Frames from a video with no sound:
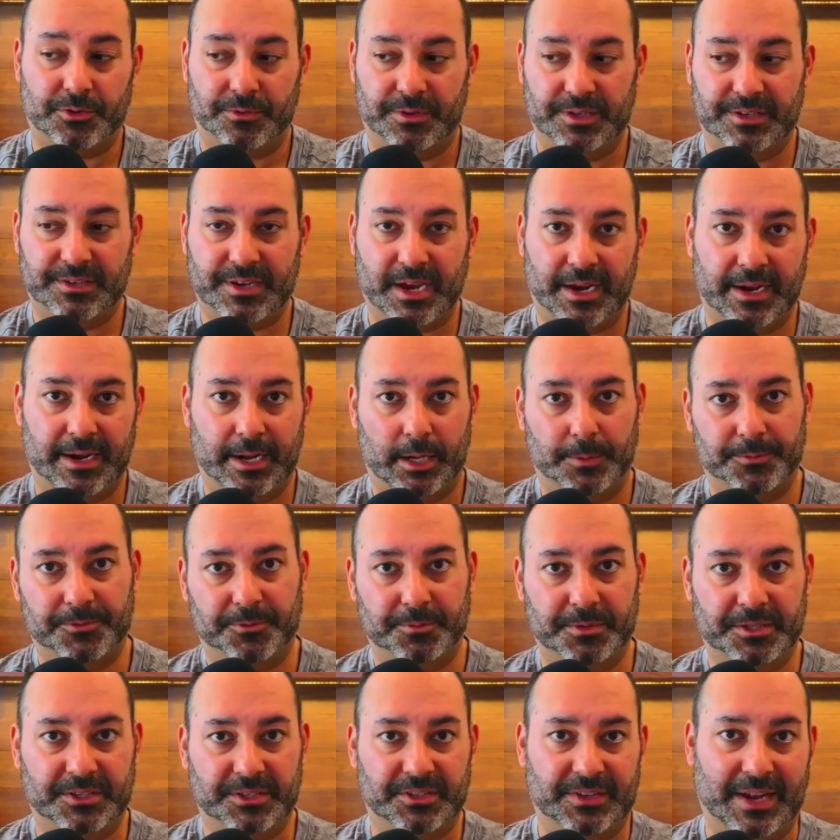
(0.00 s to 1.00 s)
So this kind of
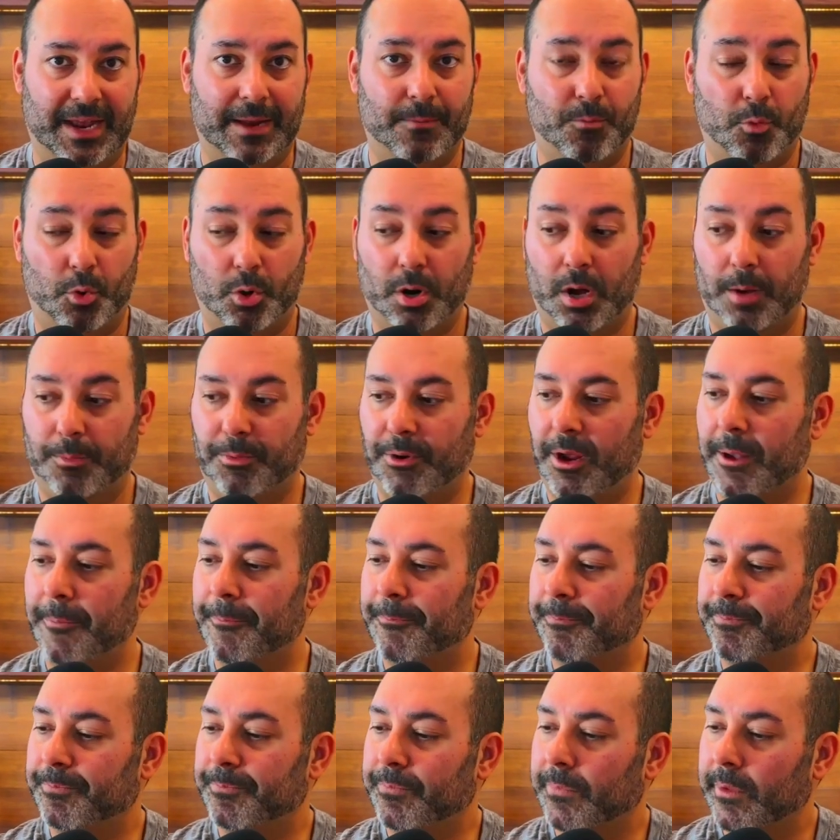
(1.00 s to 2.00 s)
helps me stand more
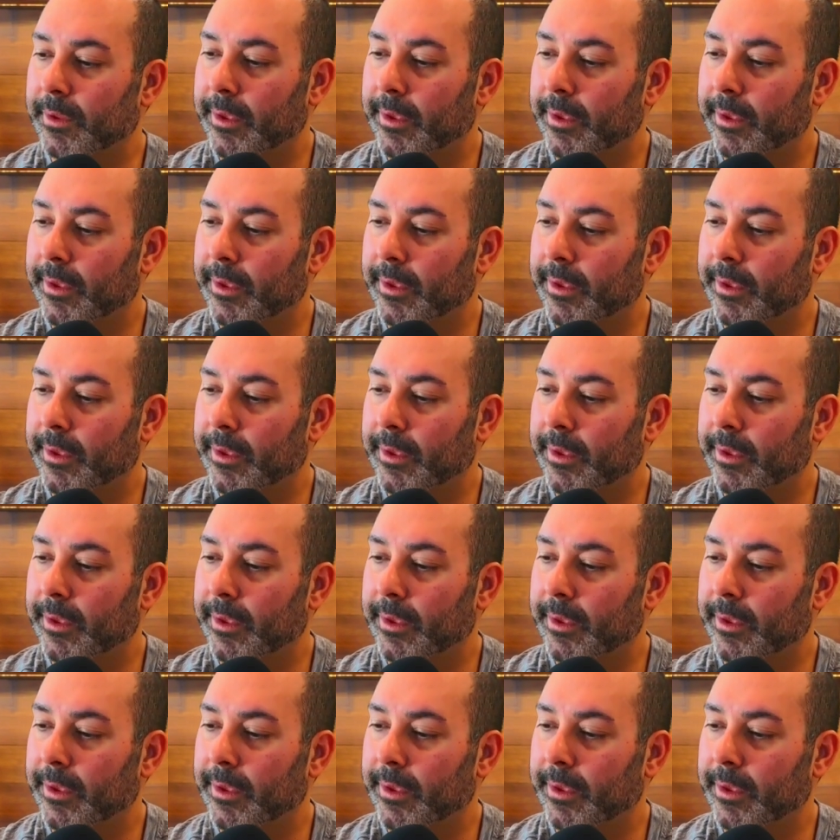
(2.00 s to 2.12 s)
upright.